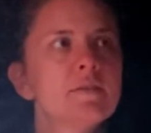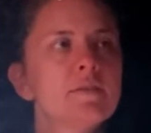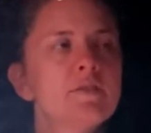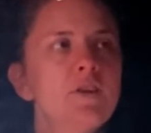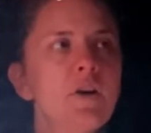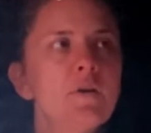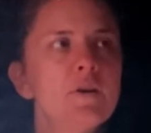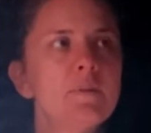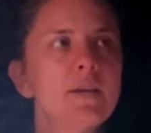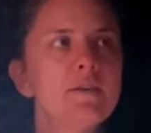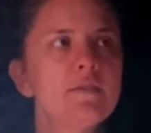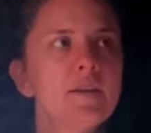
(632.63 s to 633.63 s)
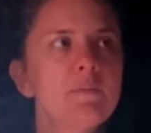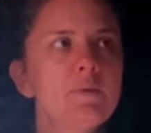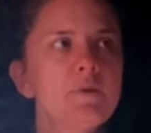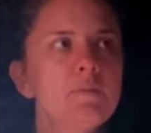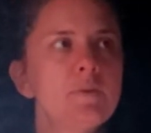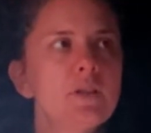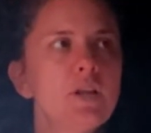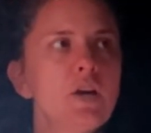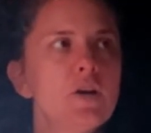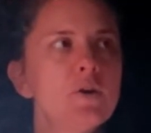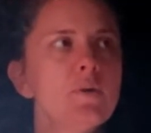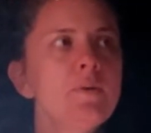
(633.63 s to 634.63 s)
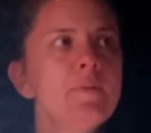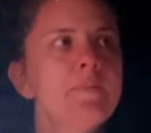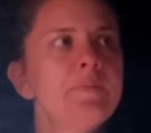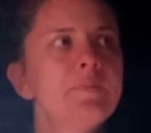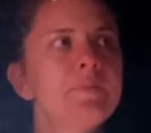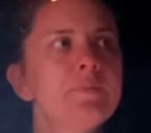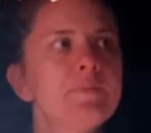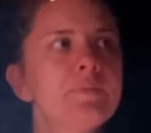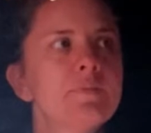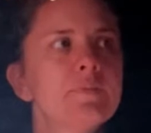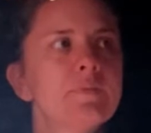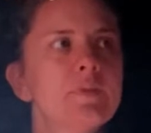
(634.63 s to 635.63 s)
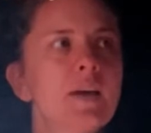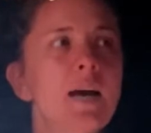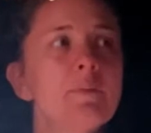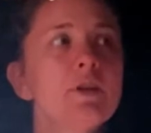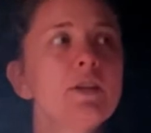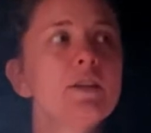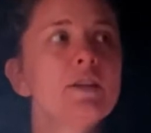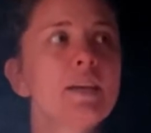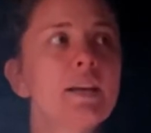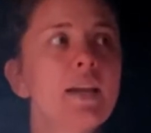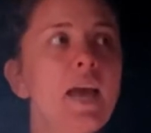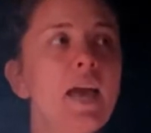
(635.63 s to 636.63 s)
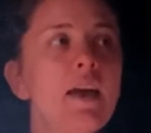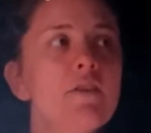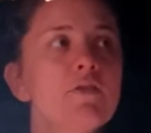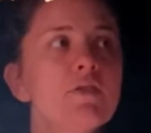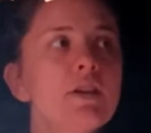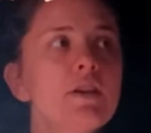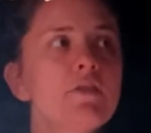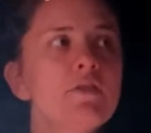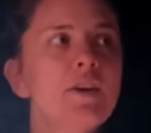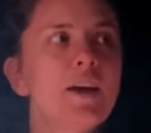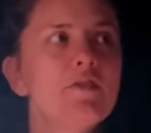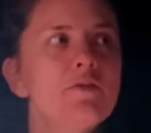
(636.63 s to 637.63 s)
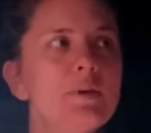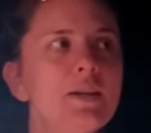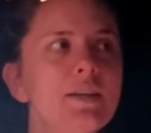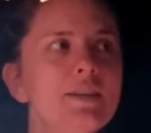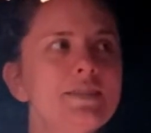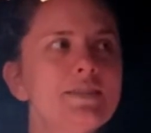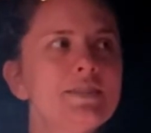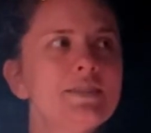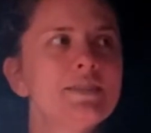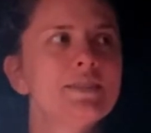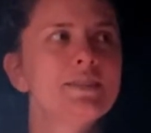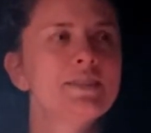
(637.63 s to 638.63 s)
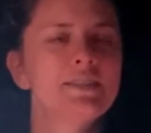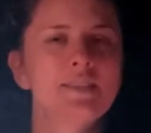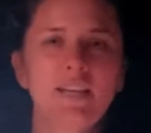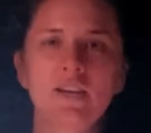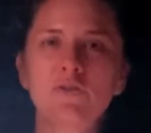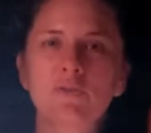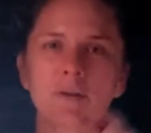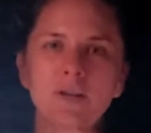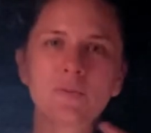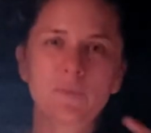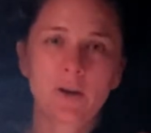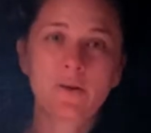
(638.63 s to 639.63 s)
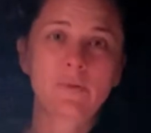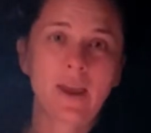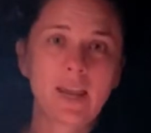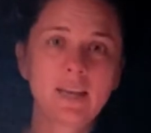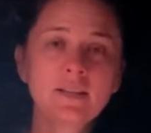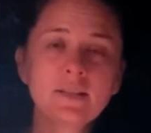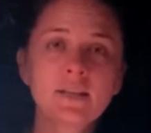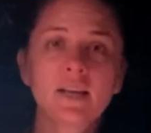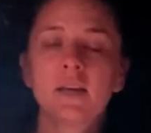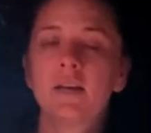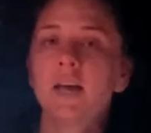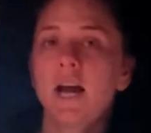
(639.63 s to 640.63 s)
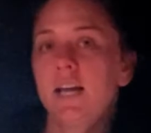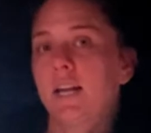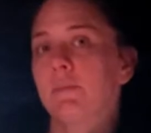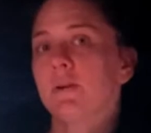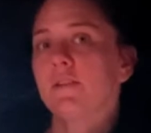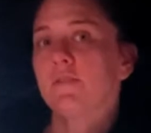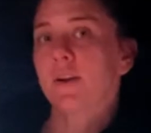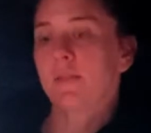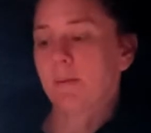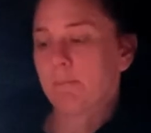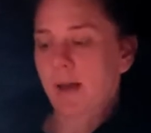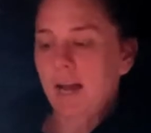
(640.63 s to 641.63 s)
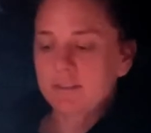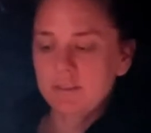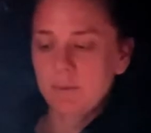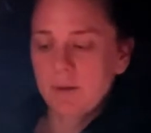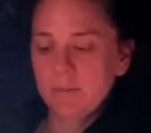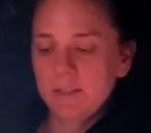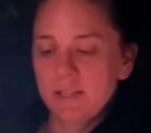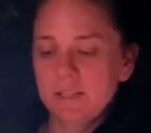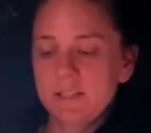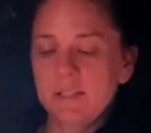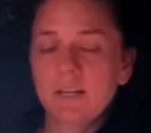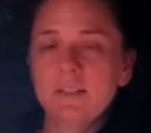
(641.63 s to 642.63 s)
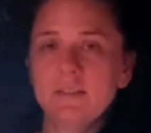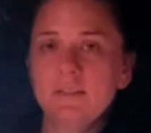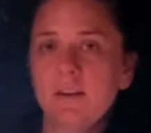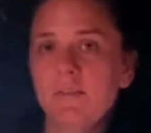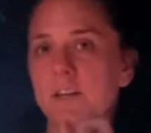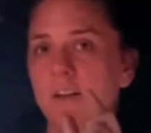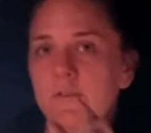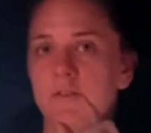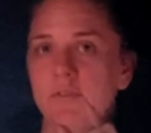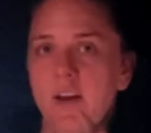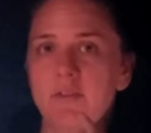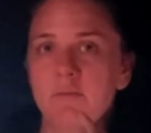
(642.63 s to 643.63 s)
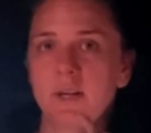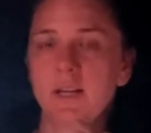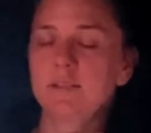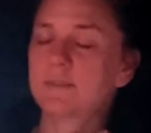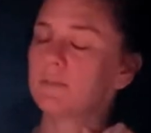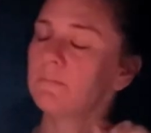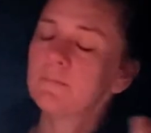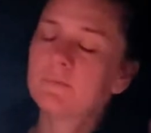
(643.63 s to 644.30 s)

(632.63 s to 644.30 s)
So in my example below, I'm gonna look at every five minutes increment where it rained, and I'm gonna find the maximum in 1997 of five minutes.